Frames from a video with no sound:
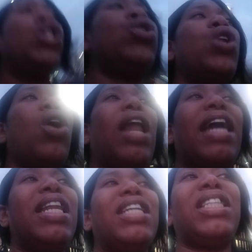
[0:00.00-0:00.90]

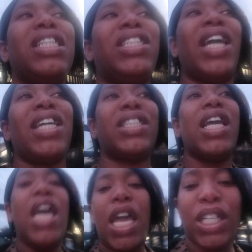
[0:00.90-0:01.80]
like this is just,
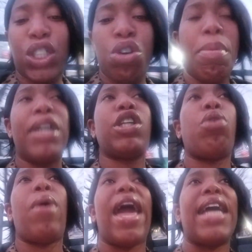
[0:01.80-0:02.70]
it's too much
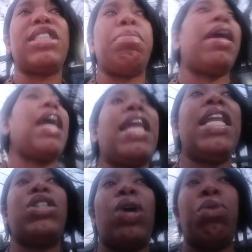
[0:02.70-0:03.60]
harassment.
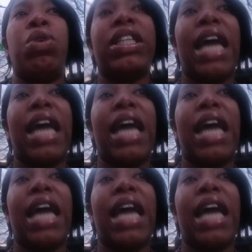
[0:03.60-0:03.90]
And this was